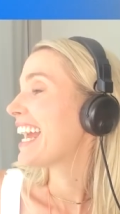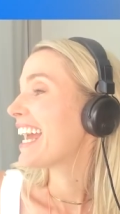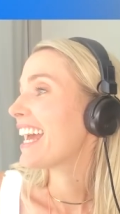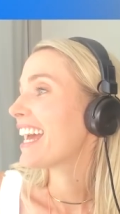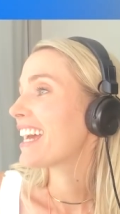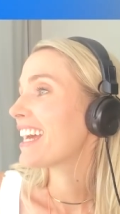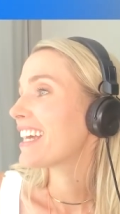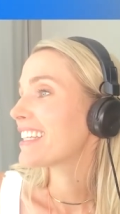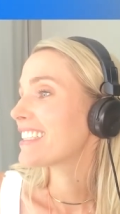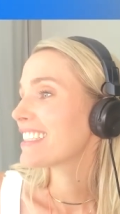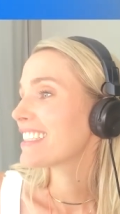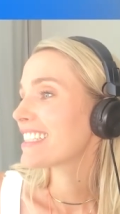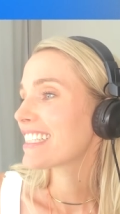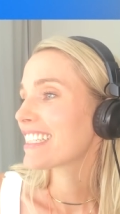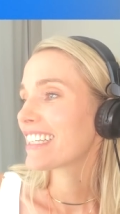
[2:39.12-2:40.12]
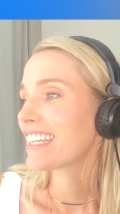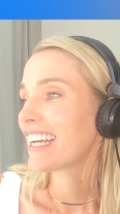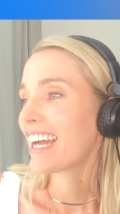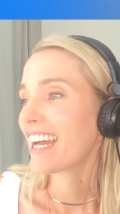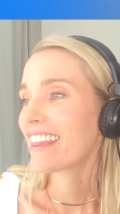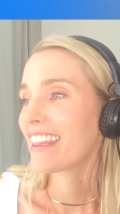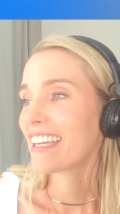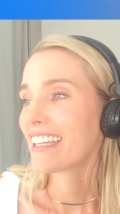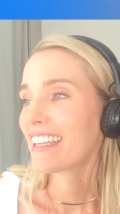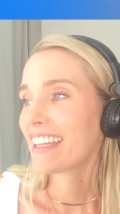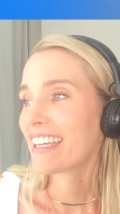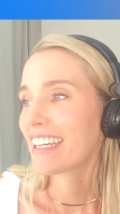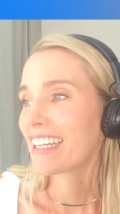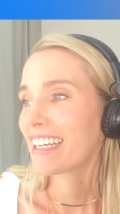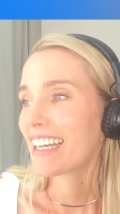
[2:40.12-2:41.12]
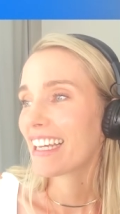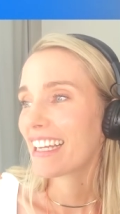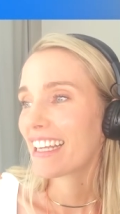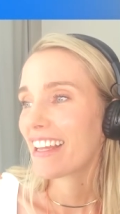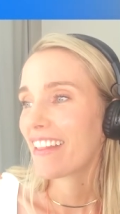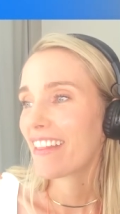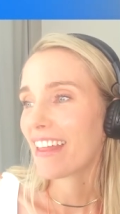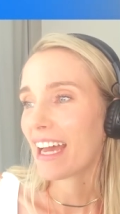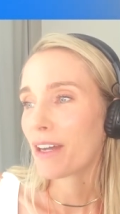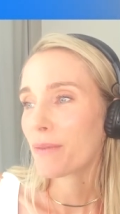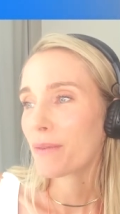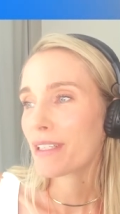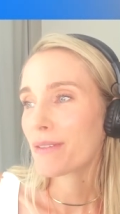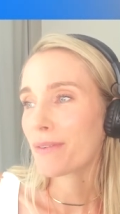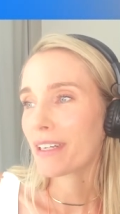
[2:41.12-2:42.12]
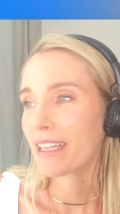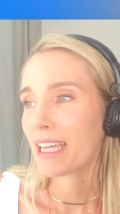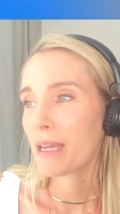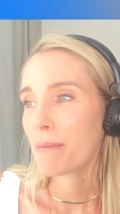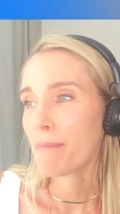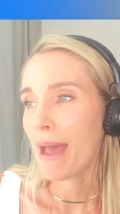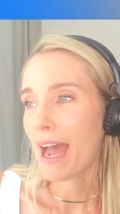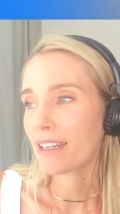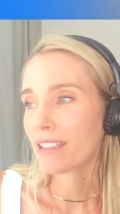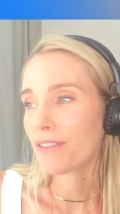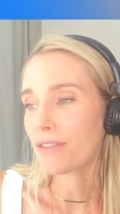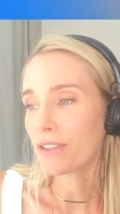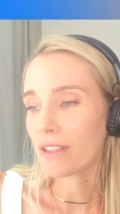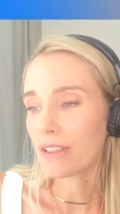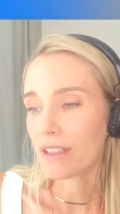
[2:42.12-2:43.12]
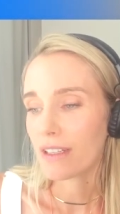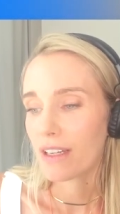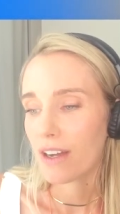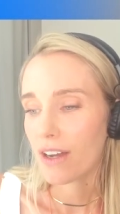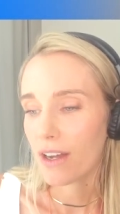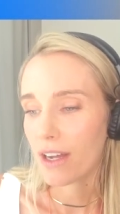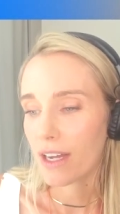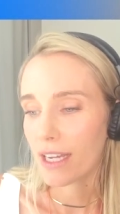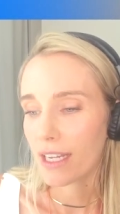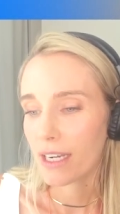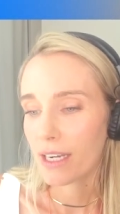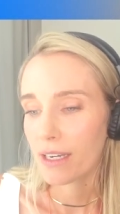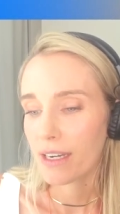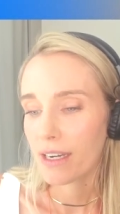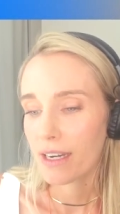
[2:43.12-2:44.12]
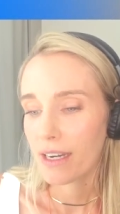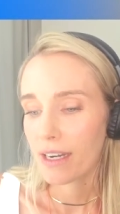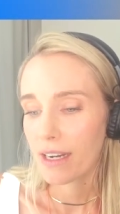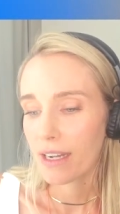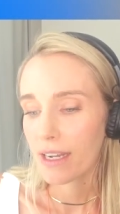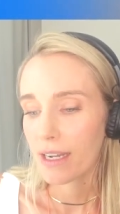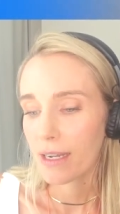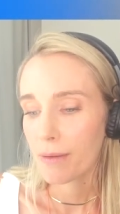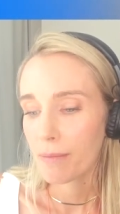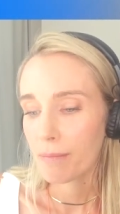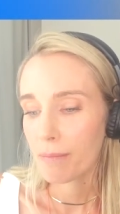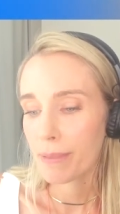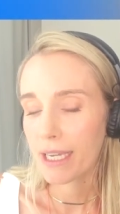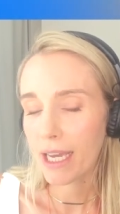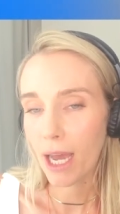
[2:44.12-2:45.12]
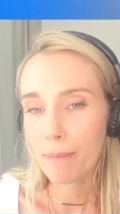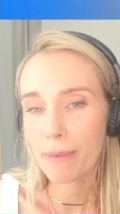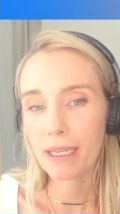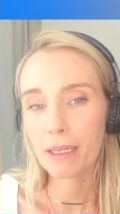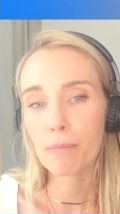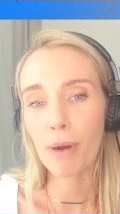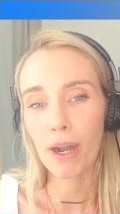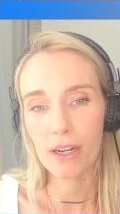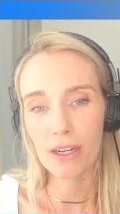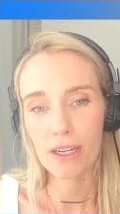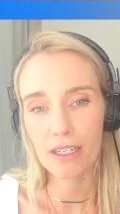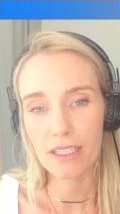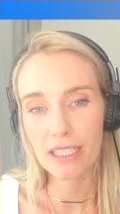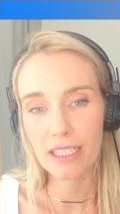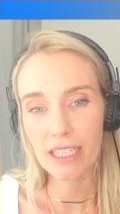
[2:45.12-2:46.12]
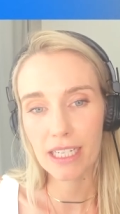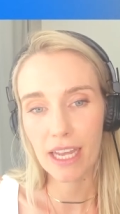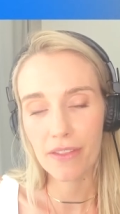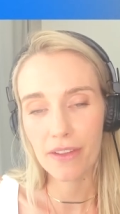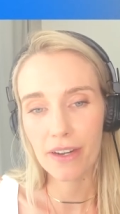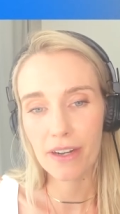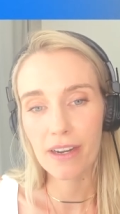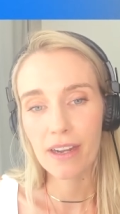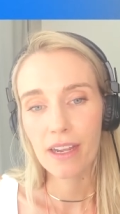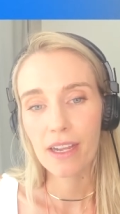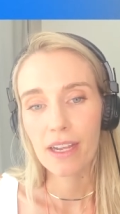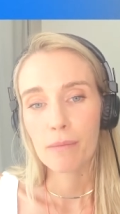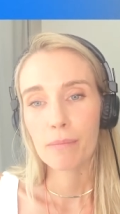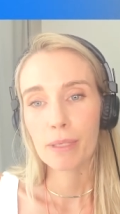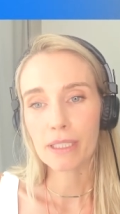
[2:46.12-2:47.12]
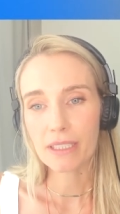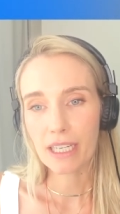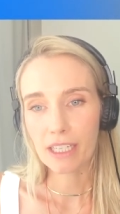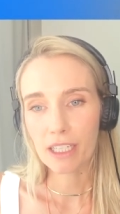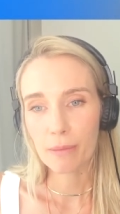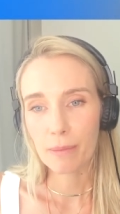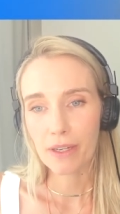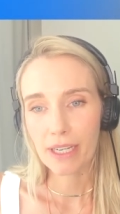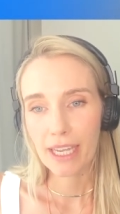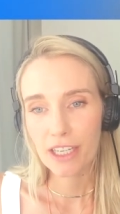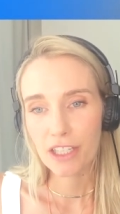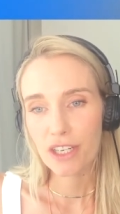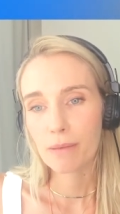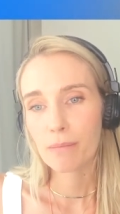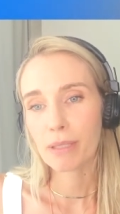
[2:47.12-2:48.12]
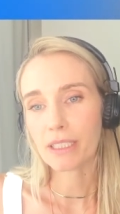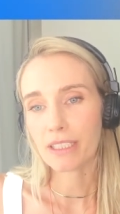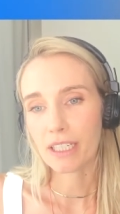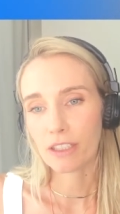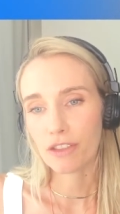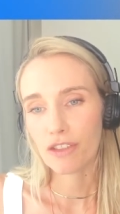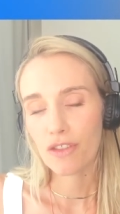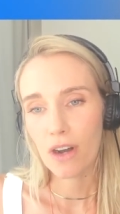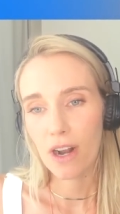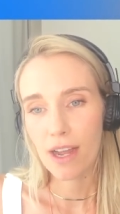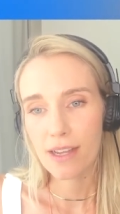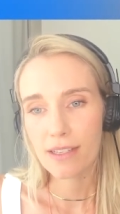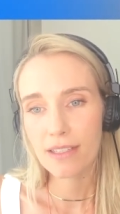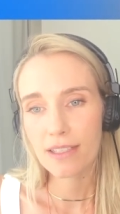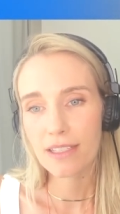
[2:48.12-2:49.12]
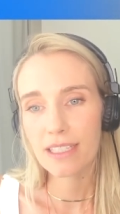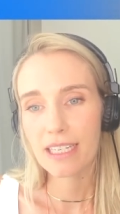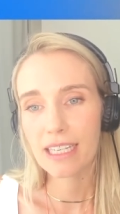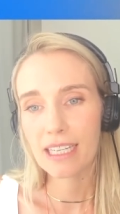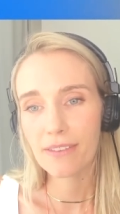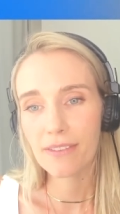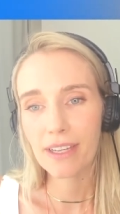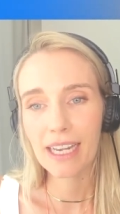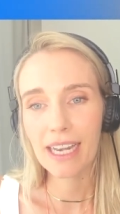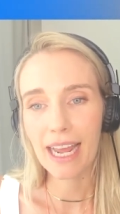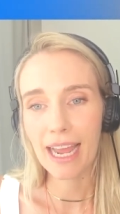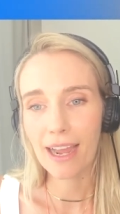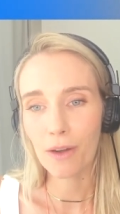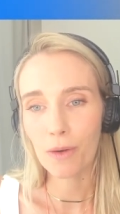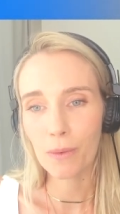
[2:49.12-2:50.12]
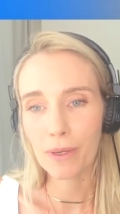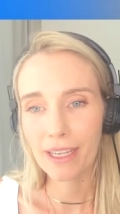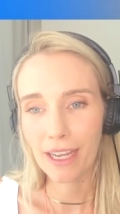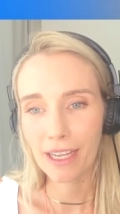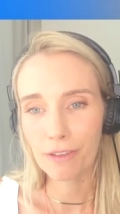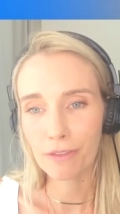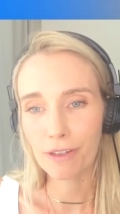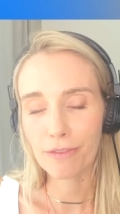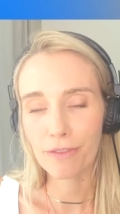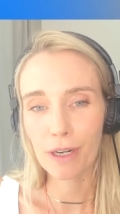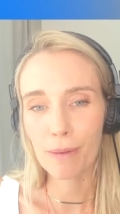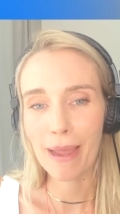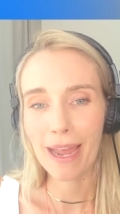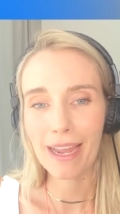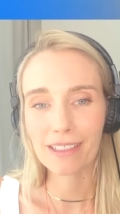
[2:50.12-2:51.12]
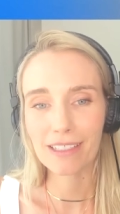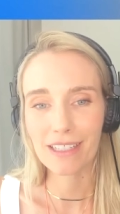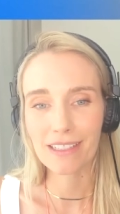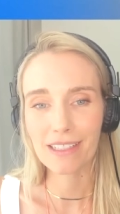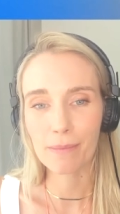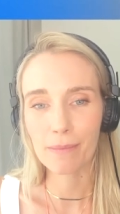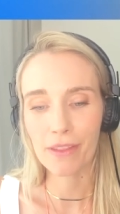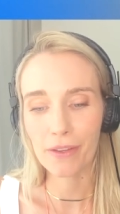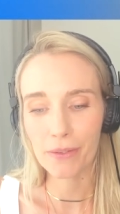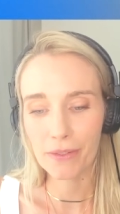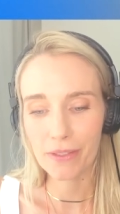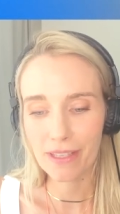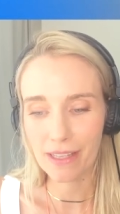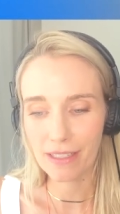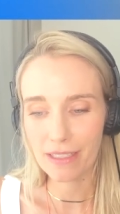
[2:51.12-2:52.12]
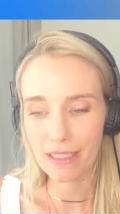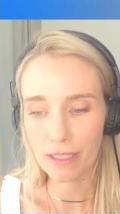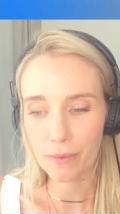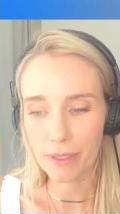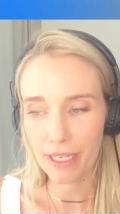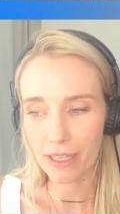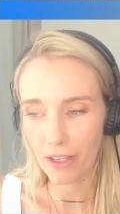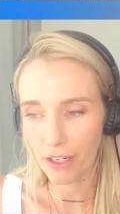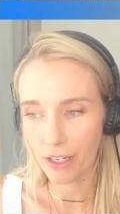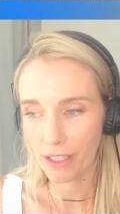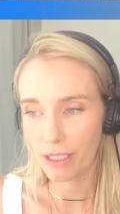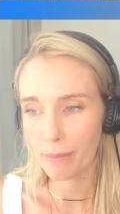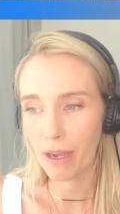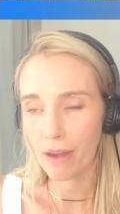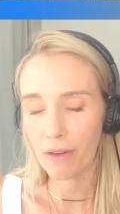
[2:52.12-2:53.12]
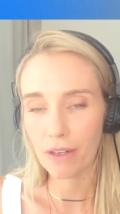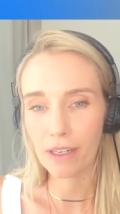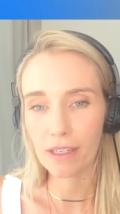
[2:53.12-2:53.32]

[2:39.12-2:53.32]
And I think that that was really impactful on becoming partners together building communication, building trust. Even now, we kind of refer back to some of those things that we learned about